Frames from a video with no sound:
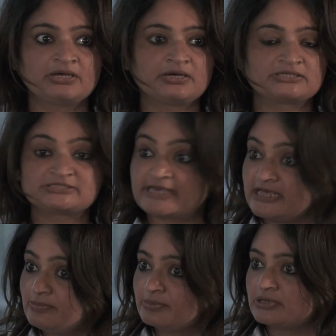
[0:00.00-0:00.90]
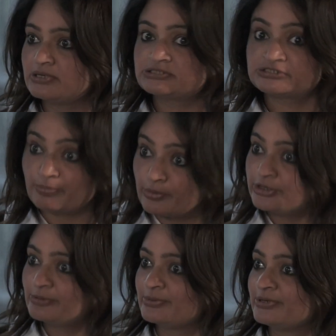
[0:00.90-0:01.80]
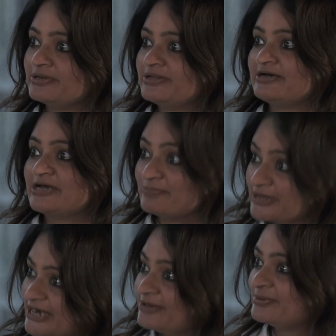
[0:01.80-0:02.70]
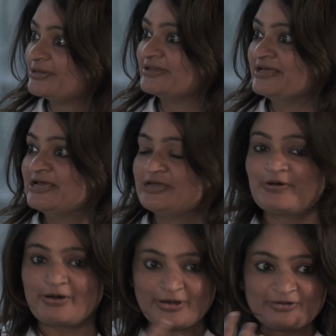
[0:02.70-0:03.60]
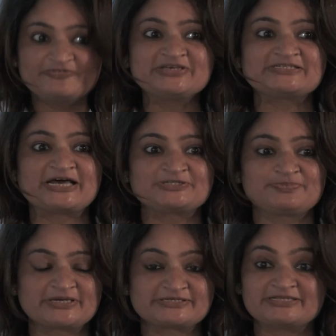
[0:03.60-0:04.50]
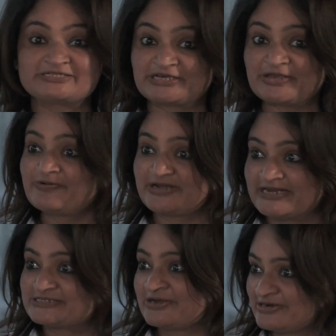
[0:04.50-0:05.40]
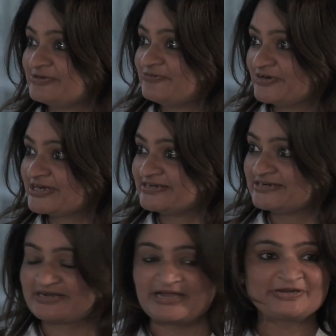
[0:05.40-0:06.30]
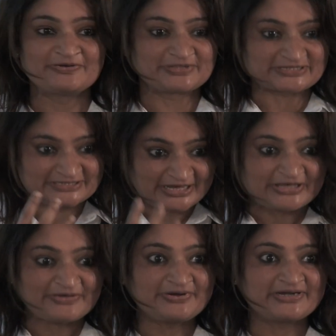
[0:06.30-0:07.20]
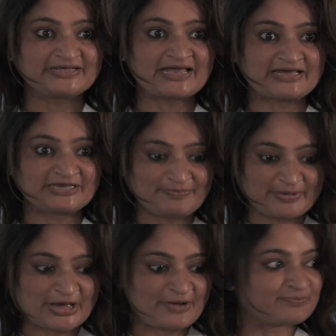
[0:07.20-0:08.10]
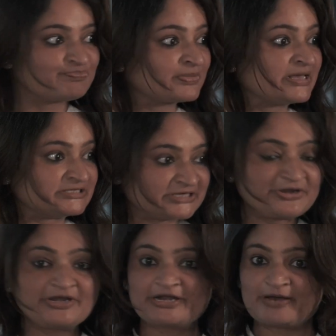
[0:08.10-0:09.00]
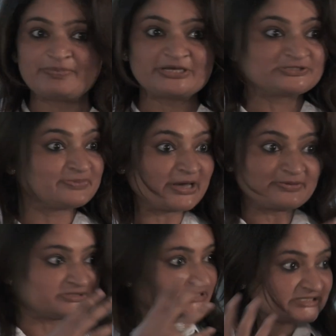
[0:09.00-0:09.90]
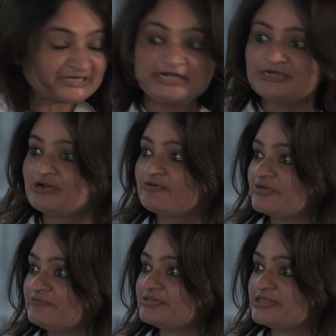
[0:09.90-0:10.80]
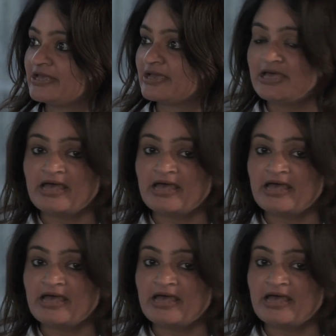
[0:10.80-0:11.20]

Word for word: uh, scalable, supportable, uh, upgradable, mm-hmm. you know, all of these aspects and the security, let's not, you know, forget it, right? Yes. You know, the security will become, security and compliance becomes the center of everything.